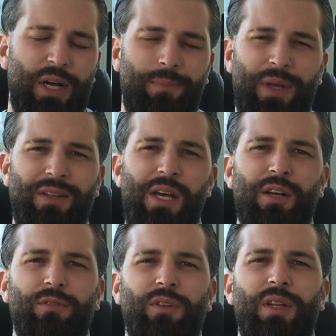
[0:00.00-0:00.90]
yeah, at the
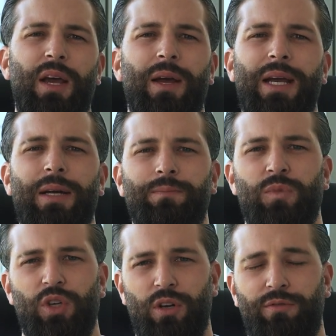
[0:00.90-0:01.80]
end of the day, again,
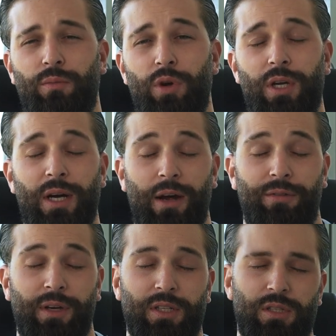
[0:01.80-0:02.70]
Sondervermögen, I
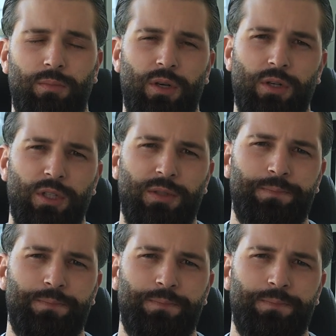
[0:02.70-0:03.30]
think it's something good,